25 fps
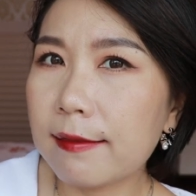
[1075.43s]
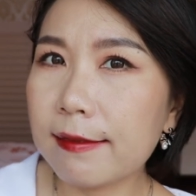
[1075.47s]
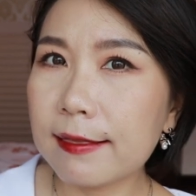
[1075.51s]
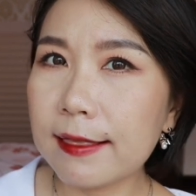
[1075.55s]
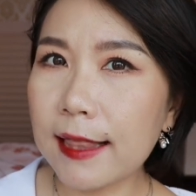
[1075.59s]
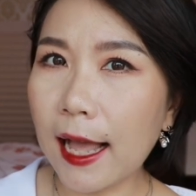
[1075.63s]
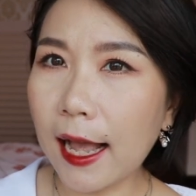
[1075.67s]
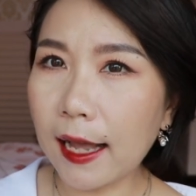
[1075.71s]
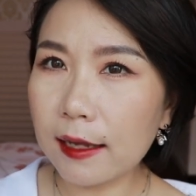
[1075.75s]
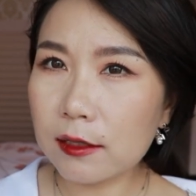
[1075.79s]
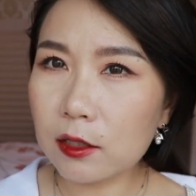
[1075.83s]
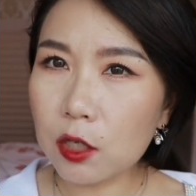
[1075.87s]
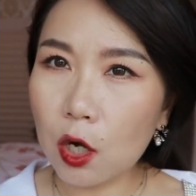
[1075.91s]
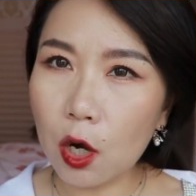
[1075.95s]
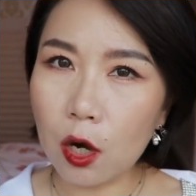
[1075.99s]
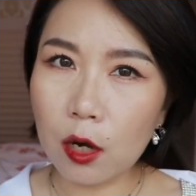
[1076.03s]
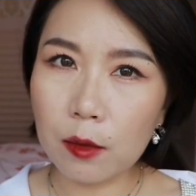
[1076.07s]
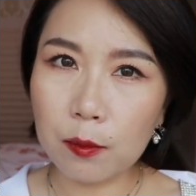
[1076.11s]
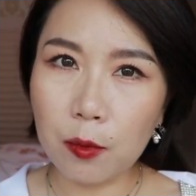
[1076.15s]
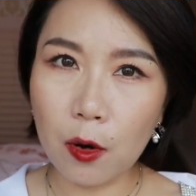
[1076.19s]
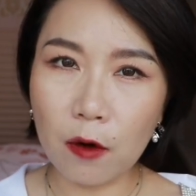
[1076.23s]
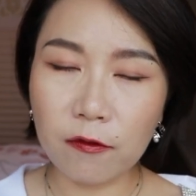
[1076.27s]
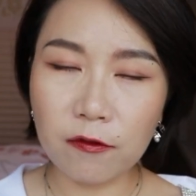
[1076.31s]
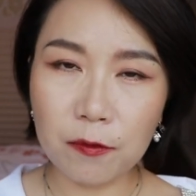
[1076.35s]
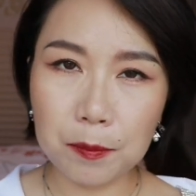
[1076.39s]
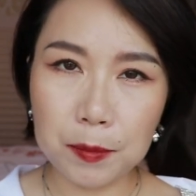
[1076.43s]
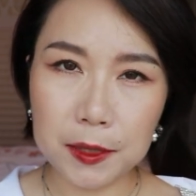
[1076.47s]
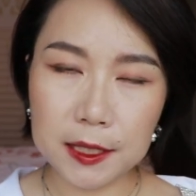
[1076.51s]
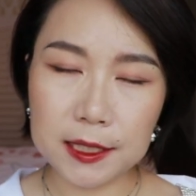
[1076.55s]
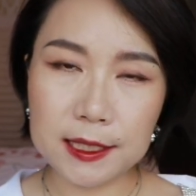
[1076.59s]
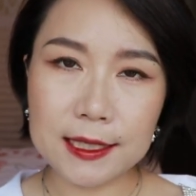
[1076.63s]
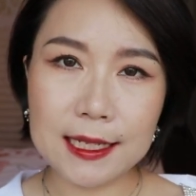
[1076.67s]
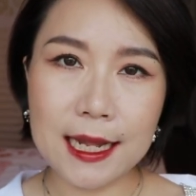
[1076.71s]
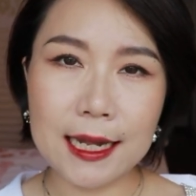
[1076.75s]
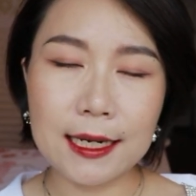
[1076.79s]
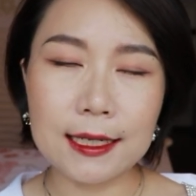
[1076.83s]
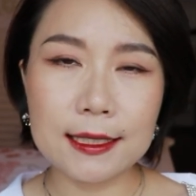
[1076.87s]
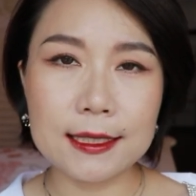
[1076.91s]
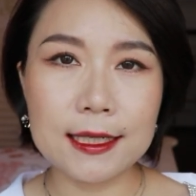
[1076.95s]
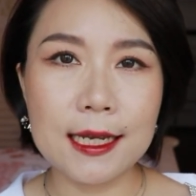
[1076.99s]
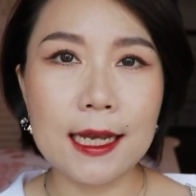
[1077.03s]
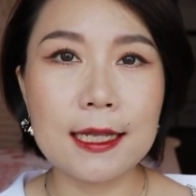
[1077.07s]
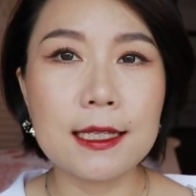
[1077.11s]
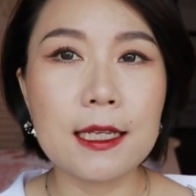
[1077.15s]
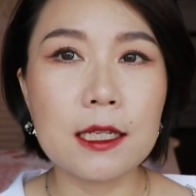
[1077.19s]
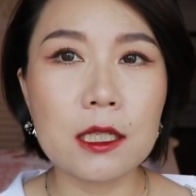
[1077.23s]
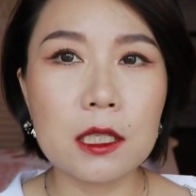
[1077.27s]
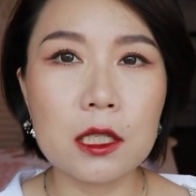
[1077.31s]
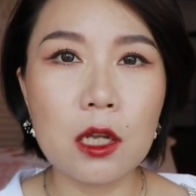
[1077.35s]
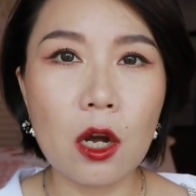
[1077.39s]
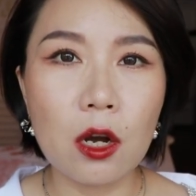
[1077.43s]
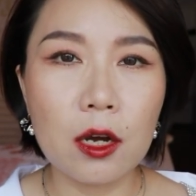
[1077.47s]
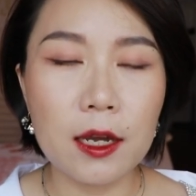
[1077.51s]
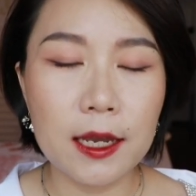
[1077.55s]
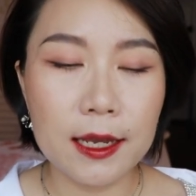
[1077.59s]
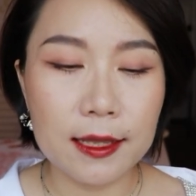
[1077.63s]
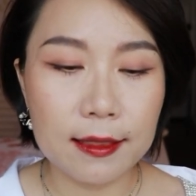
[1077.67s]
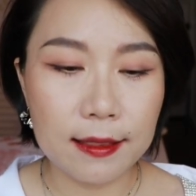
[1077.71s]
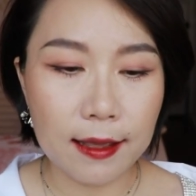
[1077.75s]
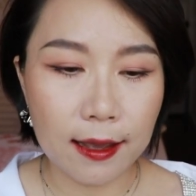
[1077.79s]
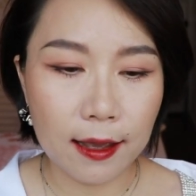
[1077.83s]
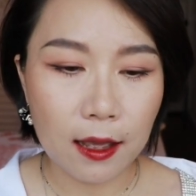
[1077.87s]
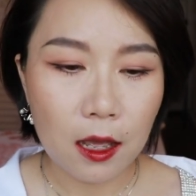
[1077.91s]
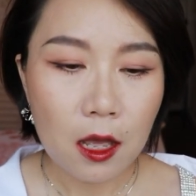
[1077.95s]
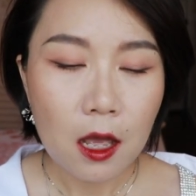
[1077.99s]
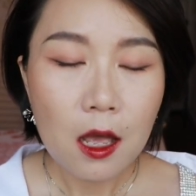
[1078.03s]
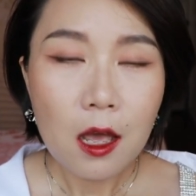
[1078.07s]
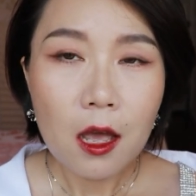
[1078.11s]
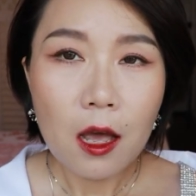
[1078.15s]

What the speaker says: that type of personality and the style in there.